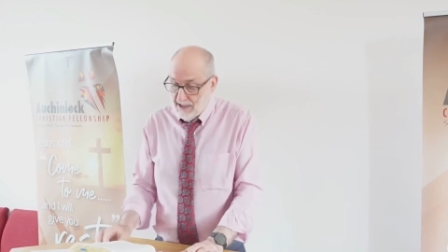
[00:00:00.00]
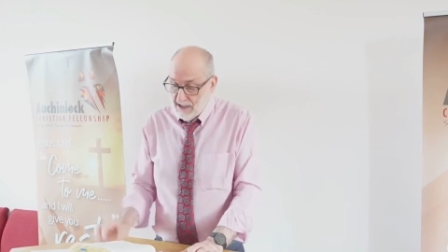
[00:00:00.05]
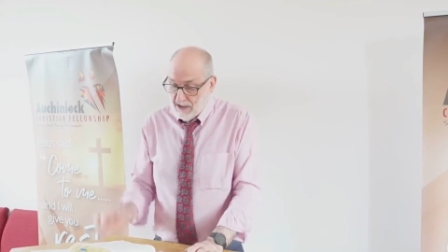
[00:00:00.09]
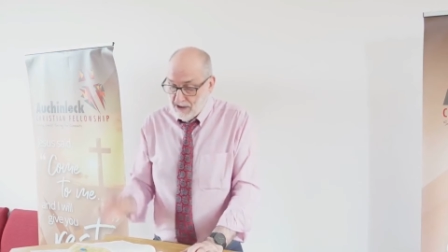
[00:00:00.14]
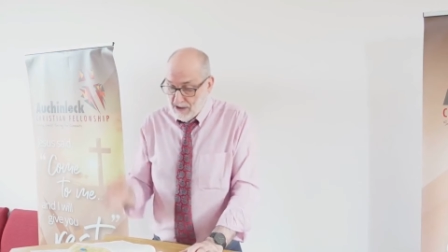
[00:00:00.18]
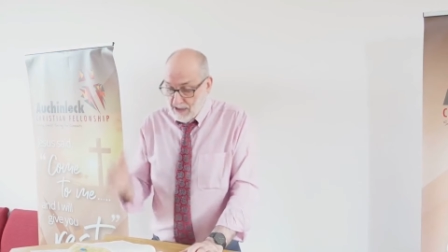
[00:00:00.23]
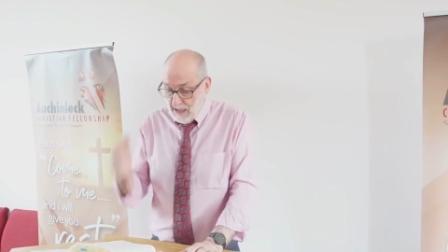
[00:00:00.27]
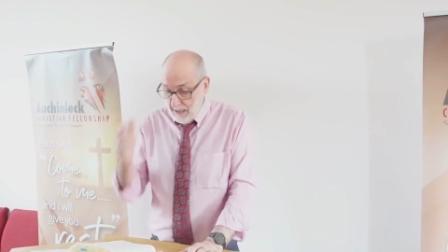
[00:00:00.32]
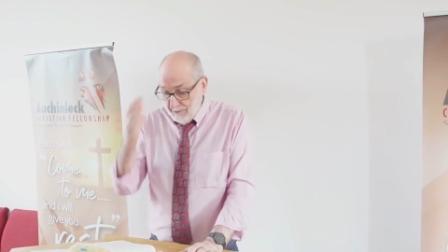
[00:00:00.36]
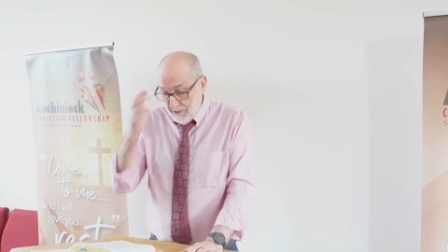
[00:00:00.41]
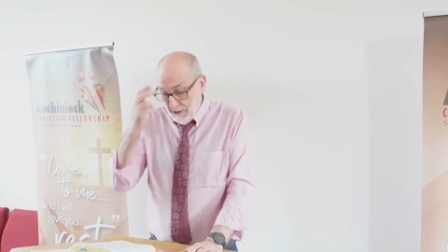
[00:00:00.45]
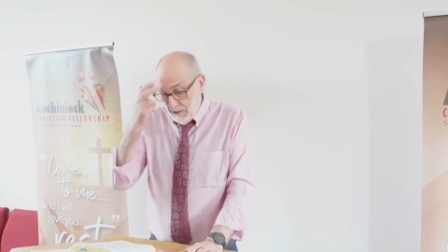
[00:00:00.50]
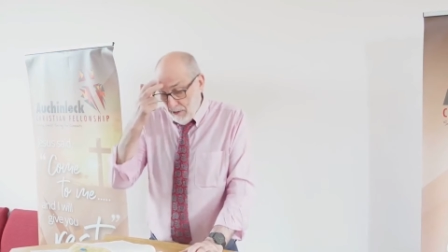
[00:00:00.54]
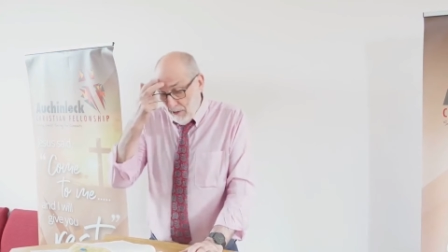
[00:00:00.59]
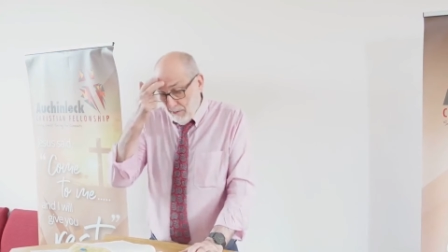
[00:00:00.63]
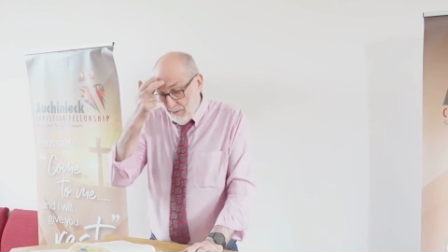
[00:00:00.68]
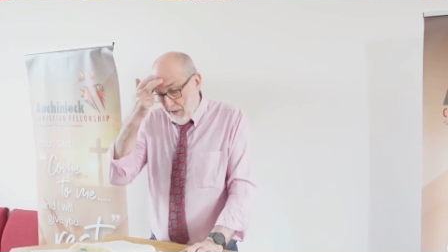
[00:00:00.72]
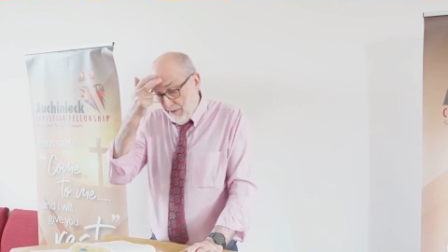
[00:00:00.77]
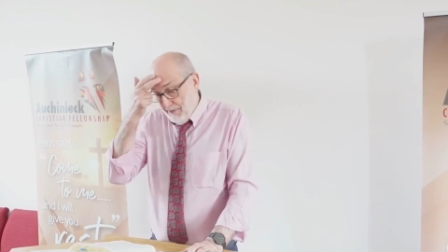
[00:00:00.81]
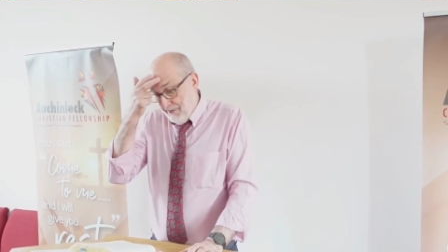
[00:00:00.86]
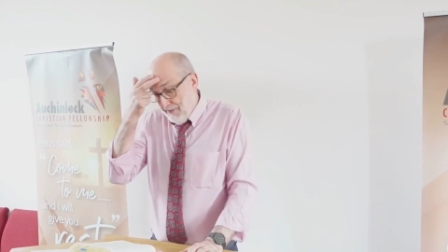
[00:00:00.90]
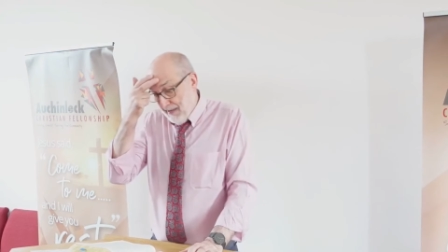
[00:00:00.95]
in chapter
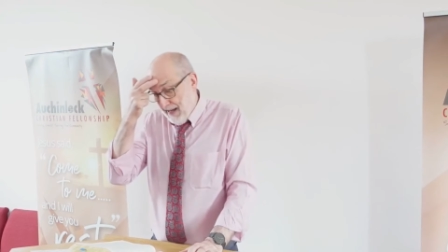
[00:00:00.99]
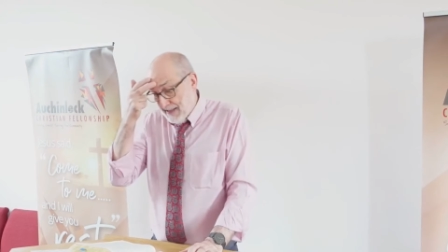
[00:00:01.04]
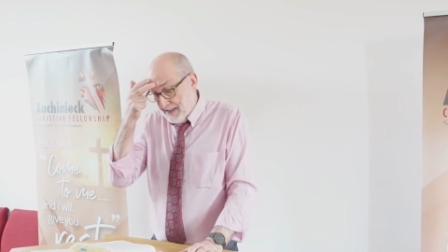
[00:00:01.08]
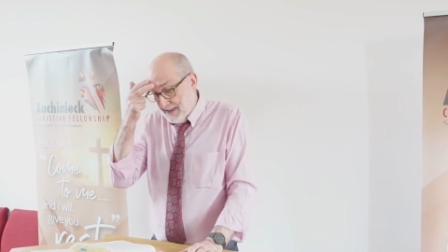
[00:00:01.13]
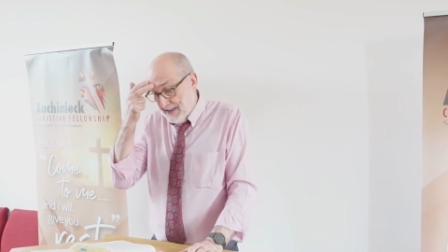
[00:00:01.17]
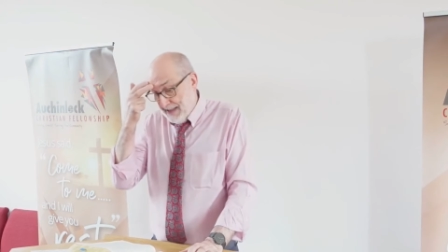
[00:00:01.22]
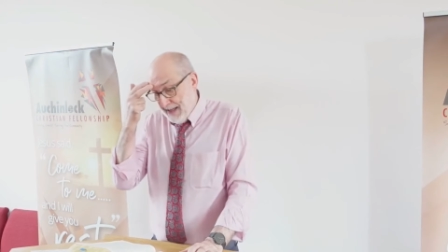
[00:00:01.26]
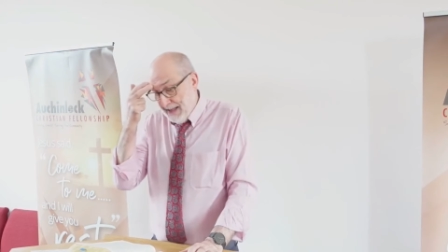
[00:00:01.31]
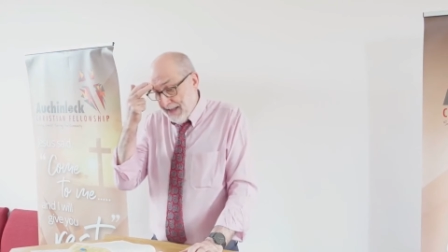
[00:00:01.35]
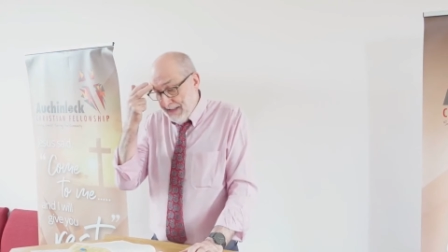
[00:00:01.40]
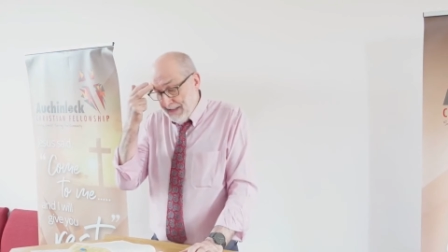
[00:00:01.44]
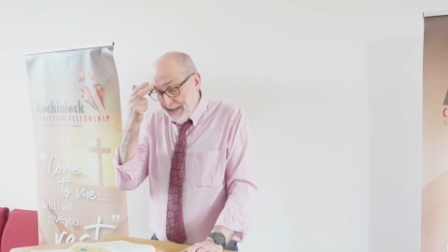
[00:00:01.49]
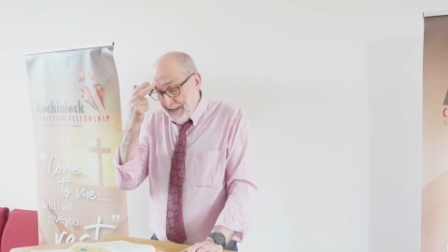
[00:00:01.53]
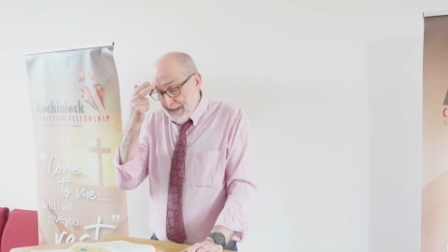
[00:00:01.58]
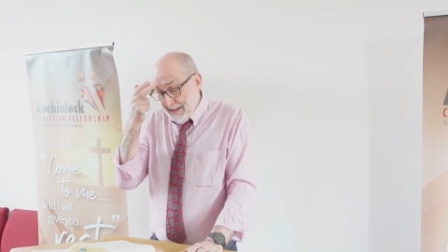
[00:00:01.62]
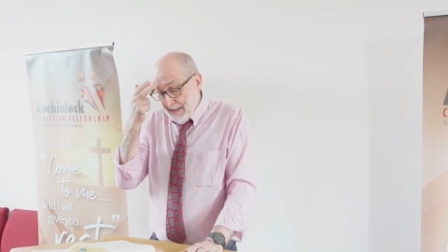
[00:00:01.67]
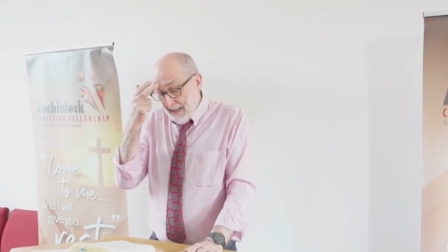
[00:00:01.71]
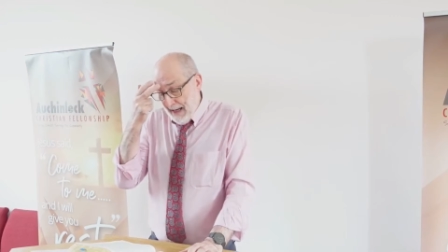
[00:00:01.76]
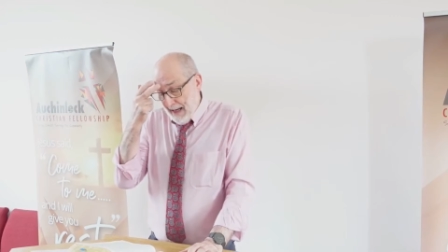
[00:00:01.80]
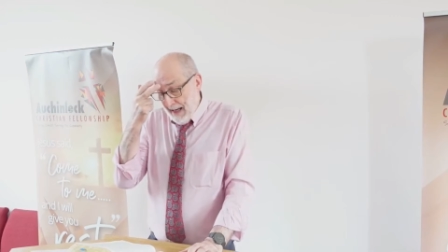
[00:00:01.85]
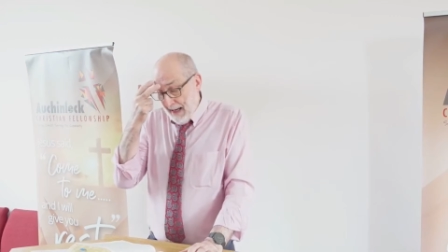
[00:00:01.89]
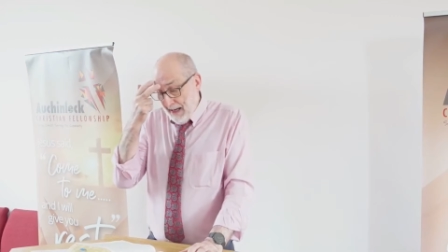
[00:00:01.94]
number 30,
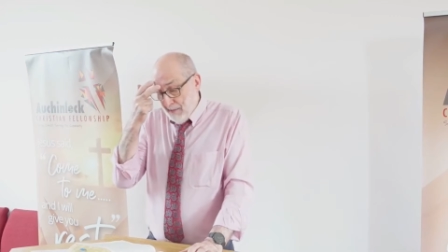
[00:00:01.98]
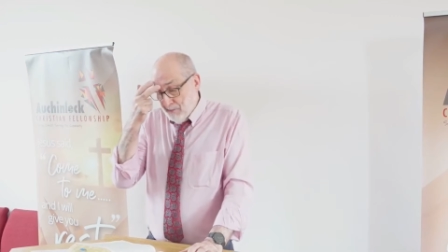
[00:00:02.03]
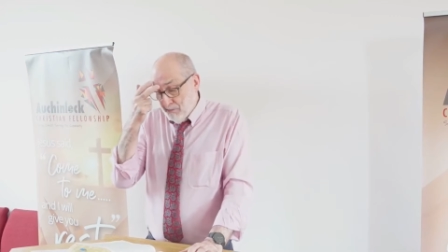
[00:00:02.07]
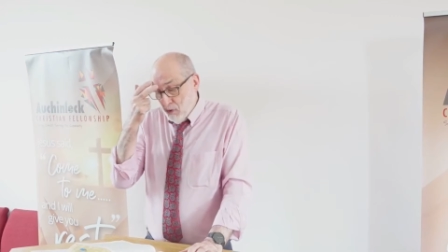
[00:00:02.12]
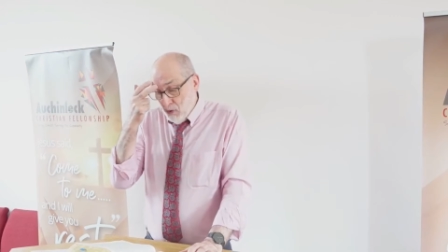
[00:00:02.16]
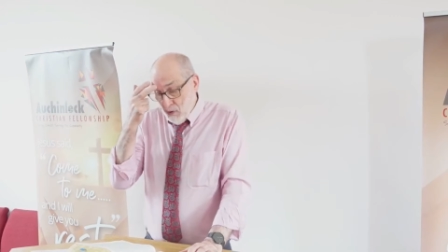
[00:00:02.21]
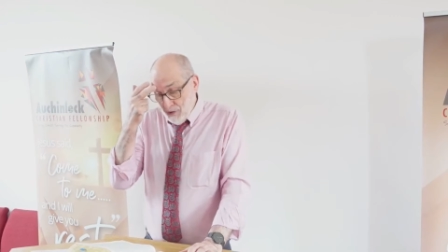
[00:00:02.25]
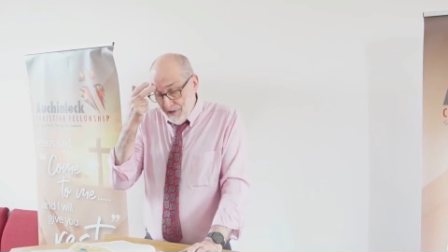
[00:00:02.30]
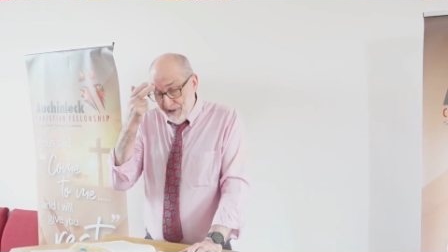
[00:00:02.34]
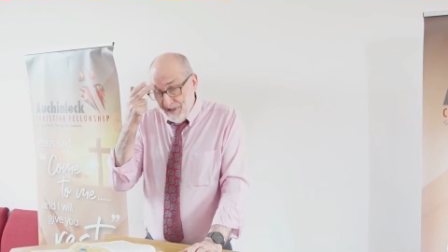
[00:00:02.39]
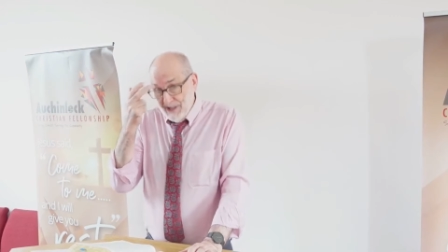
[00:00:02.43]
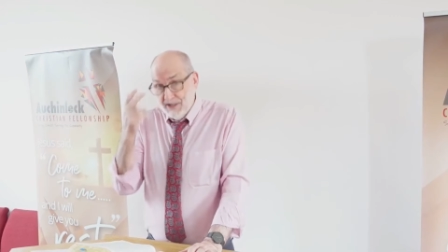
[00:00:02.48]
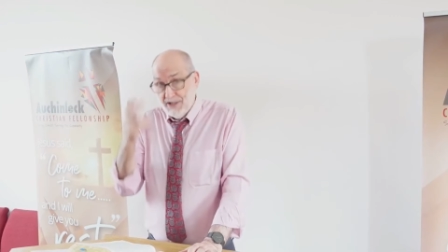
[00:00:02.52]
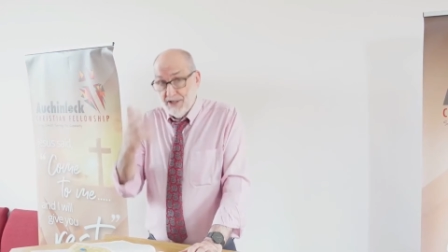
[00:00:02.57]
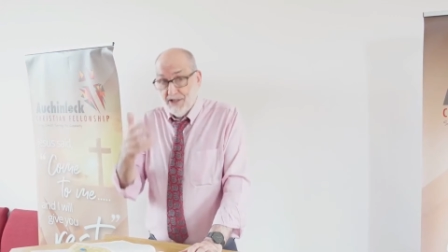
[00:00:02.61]
Moses